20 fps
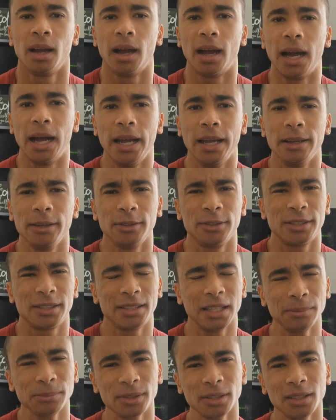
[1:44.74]

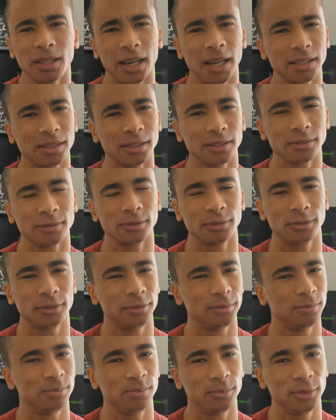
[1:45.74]
Samsung
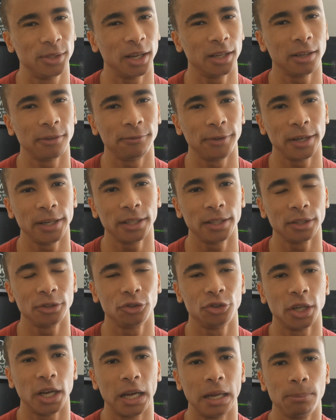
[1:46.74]
hasn't done a very good
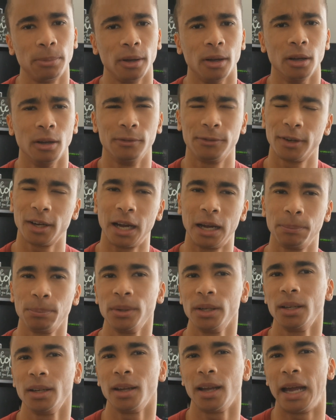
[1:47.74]
job of
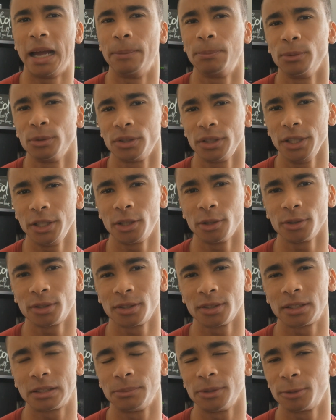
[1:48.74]
copying Apple's
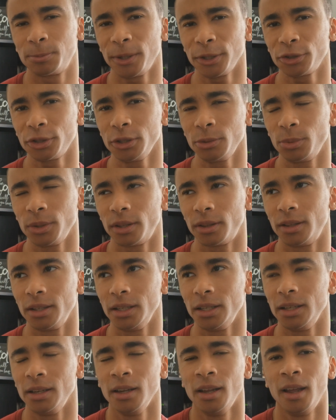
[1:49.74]
ecosystem, especially with
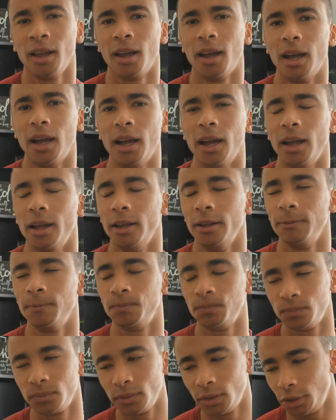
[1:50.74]
the
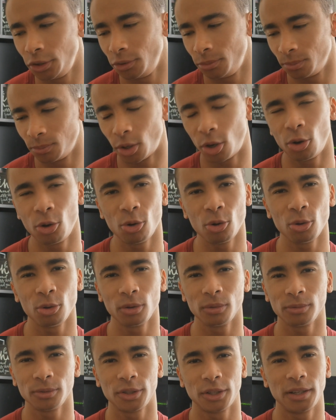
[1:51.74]

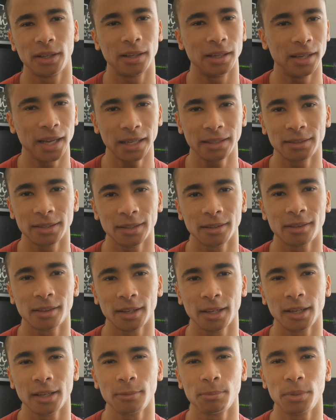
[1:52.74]
whole connecting
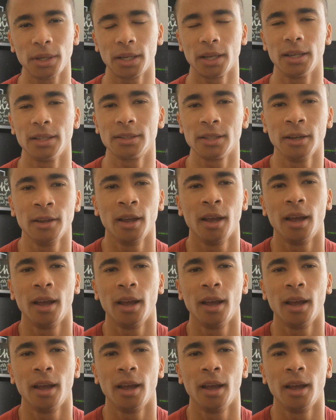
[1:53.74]
thing, because